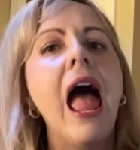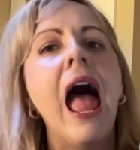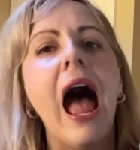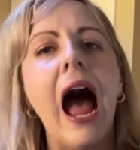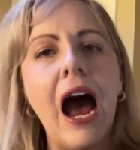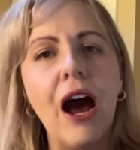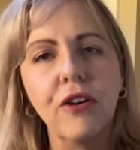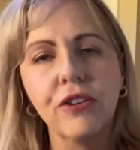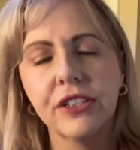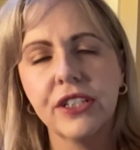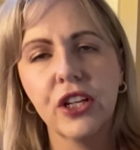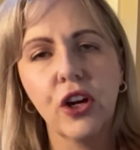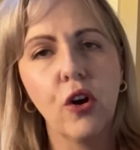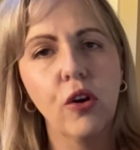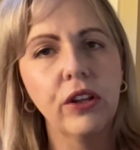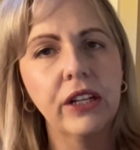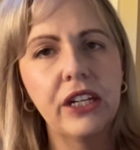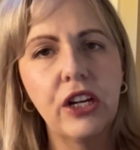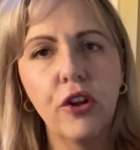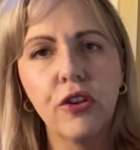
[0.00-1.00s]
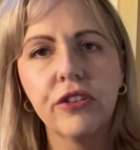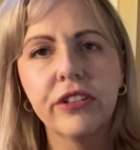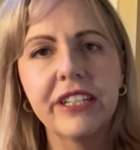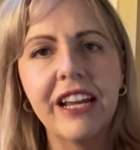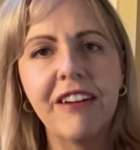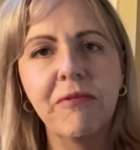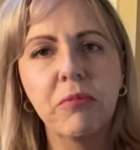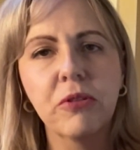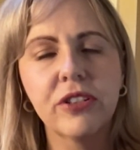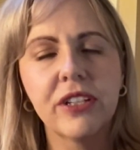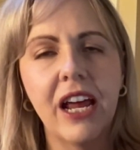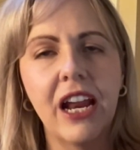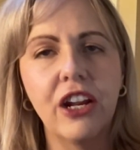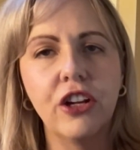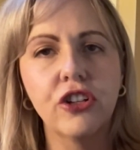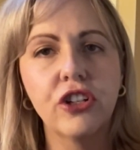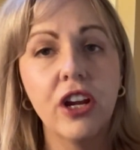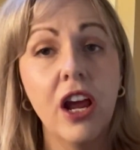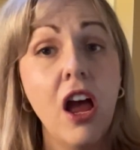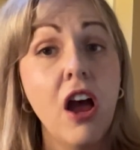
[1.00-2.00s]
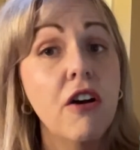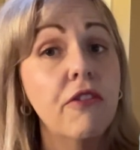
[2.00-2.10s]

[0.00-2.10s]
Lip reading: how does the goalie know their save percentage?